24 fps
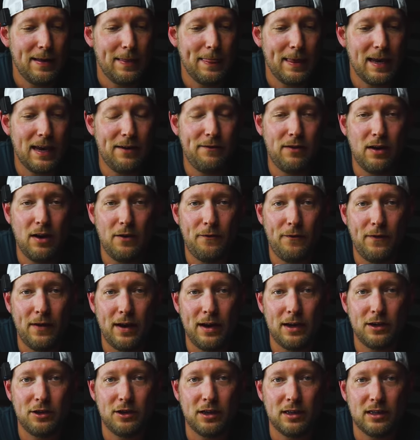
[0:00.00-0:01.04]
Even if
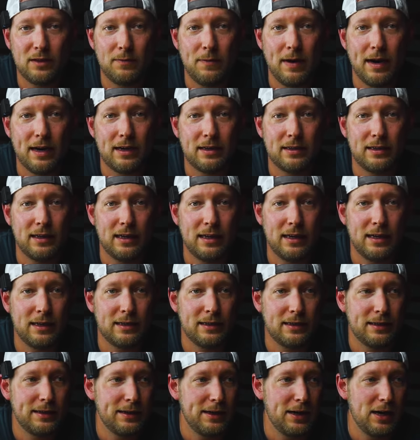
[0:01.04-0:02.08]
it just makes it,
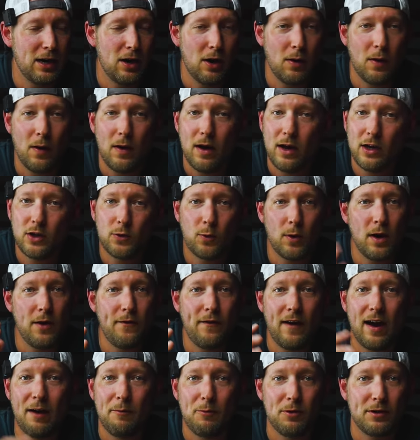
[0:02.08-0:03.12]

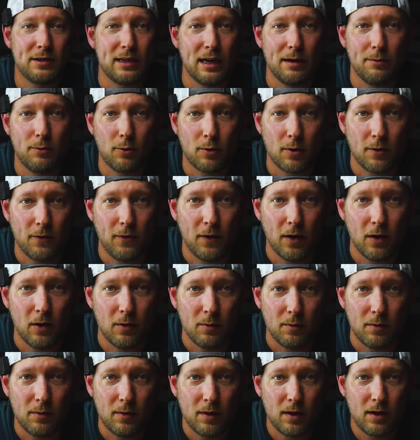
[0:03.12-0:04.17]
25% more
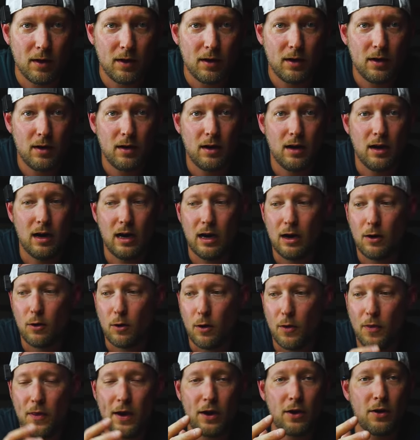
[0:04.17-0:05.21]
foam or
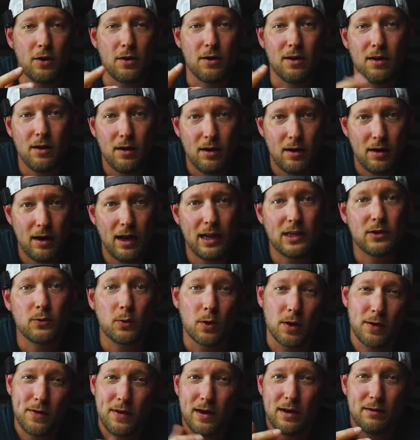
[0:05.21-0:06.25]
thicker, it's
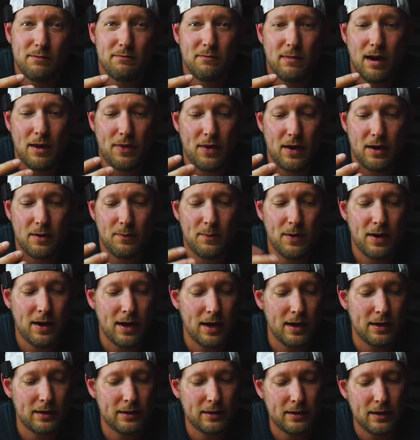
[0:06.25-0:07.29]
worth it, I think,
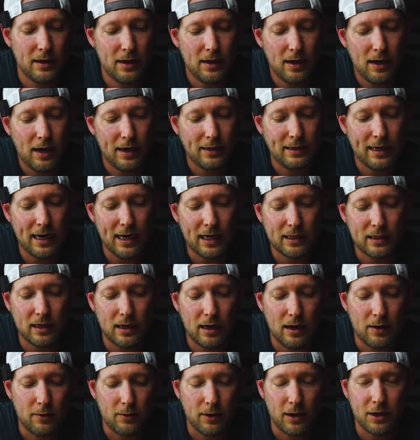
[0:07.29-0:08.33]
because it takes
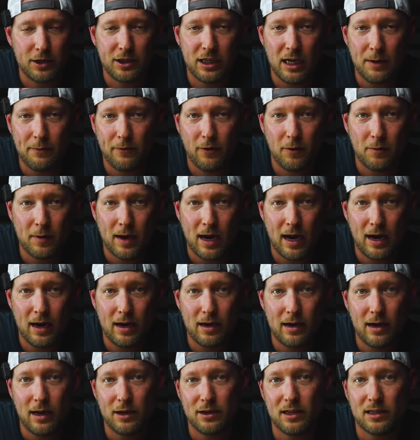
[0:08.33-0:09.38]
a really cheap foam
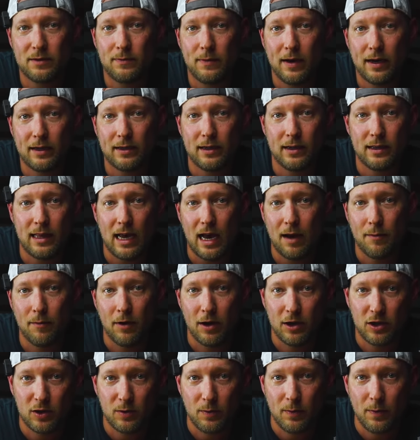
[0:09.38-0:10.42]
cannon and just makes it that
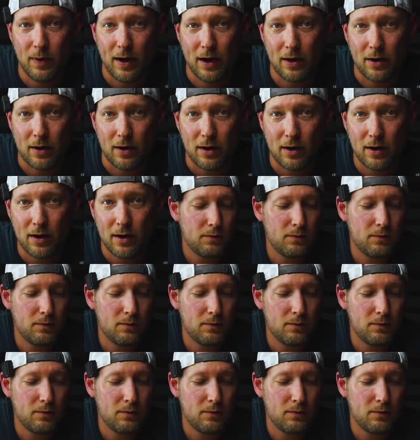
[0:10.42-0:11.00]
much better.